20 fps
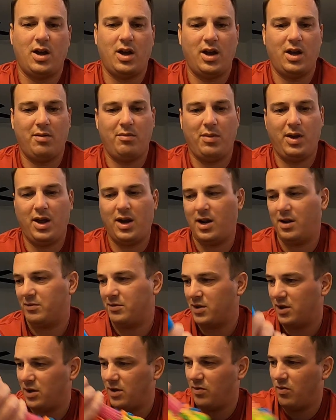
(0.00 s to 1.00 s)
And man, I'll
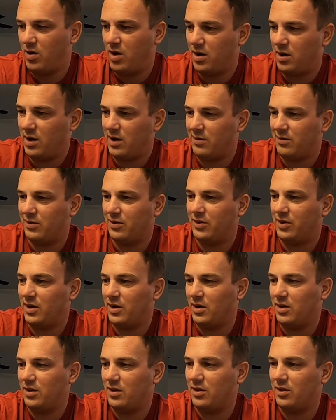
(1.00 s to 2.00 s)
tell you what, I was
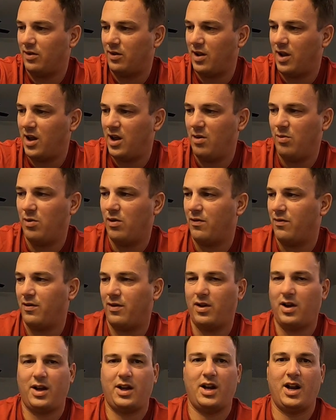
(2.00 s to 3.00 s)
sitting on this table
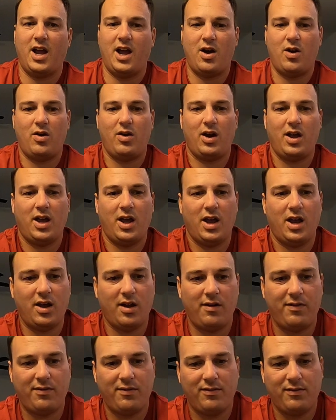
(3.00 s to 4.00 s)
for like an hour and a
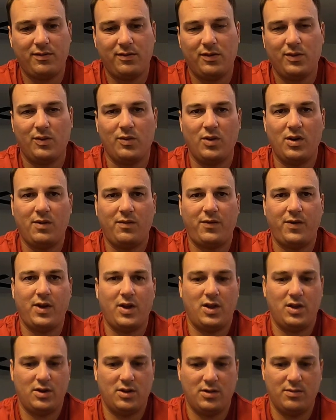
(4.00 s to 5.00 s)
half
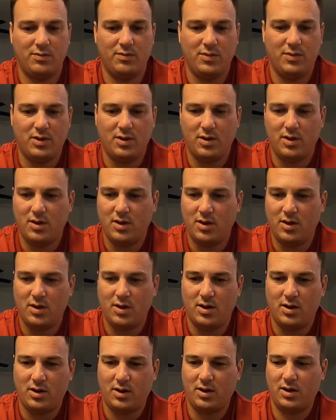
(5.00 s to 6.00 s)
refilling them,
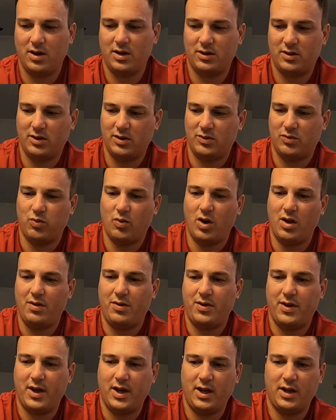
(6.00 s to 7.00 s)
because it's
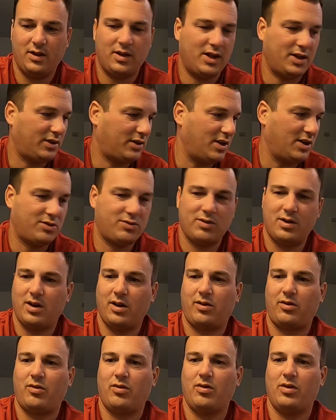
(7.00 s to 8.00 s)
one thing like this one
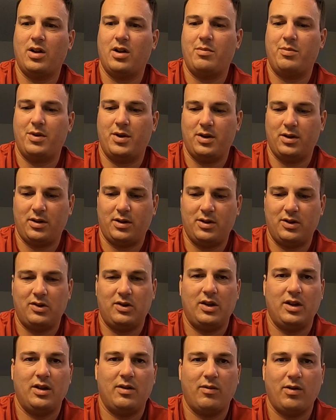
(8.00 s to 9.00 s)
I screwed up on because
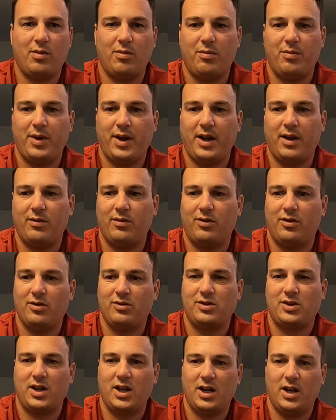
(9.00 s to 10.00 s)
the rubber band was
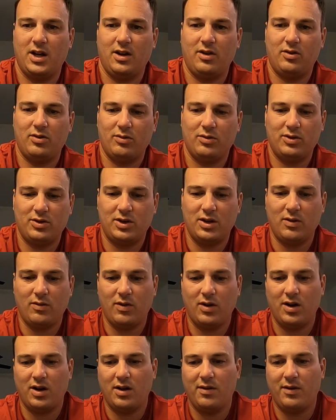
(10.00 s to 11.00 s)
too skinny, so we'll just get
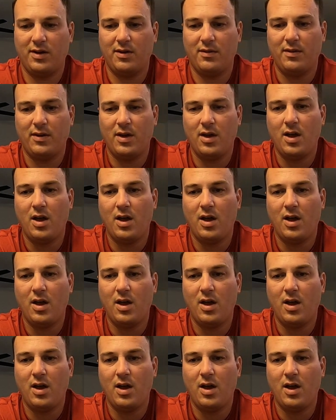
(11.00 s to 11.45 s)
rid of it.